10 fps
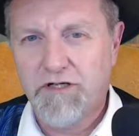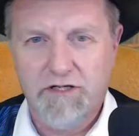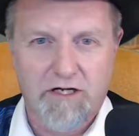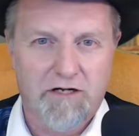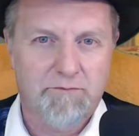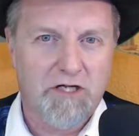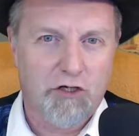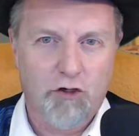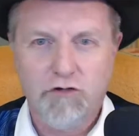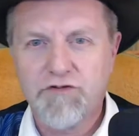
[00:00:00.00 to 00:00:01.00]

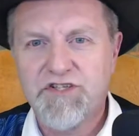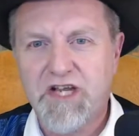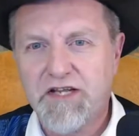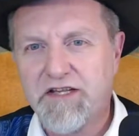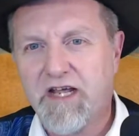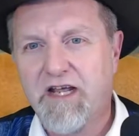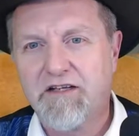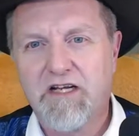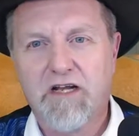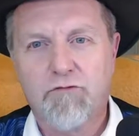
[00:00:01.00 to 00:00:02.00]
learns that
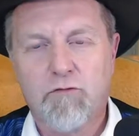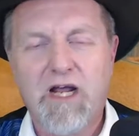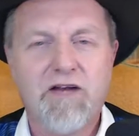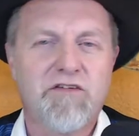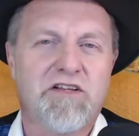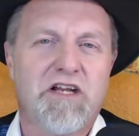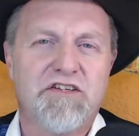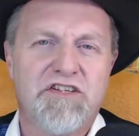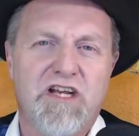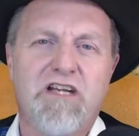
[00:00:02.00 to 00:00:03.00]
they have arrived the
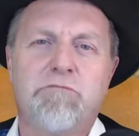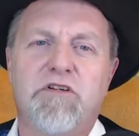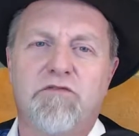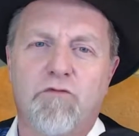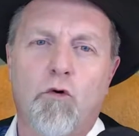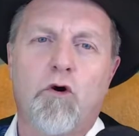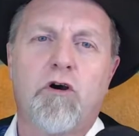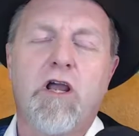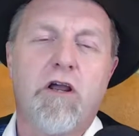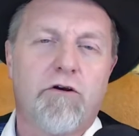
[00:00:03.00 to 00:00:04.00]
day before